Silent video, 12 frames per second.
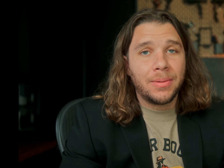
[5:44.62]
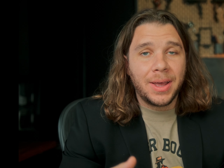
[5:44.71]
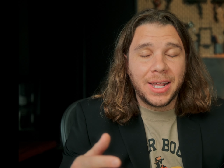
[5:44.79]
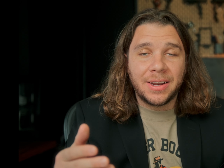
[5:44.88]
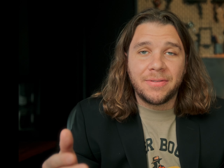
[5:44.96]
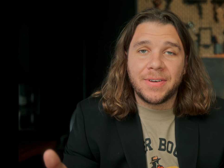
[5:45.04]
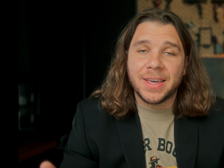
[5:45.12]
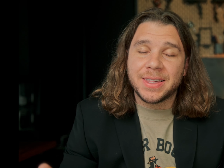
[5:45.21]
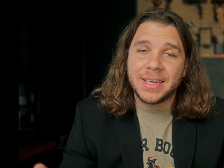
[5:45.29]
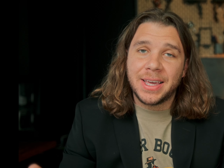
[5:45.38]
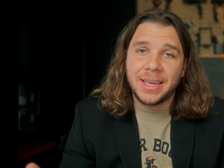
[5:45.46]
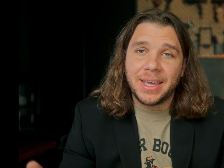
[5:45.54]
and
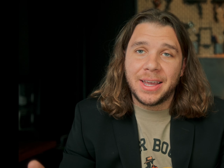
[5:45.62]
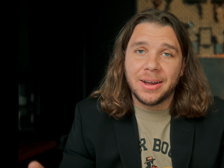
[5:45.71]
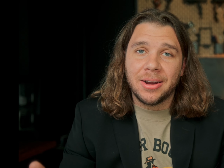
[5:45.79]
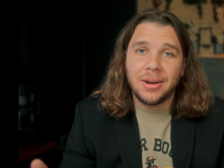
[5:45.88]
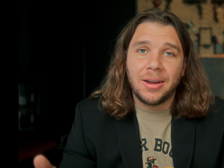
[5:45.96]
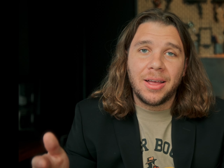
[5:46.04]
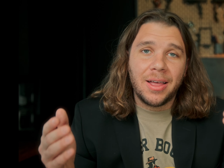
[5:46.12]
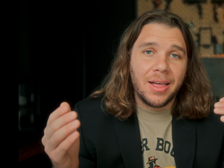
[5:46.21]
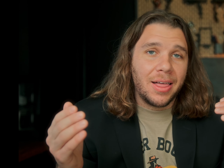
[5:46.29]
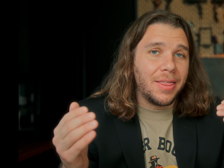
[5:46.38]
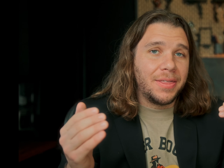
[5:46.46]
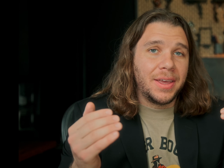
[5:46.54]
investing in gear,
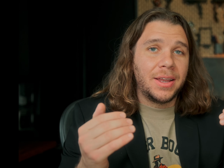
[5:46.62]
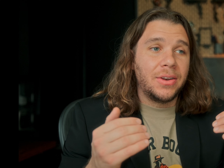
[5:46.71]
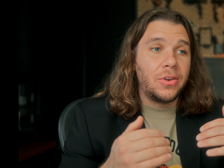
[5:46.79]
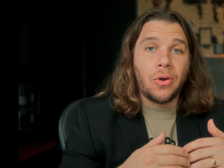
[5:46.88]
then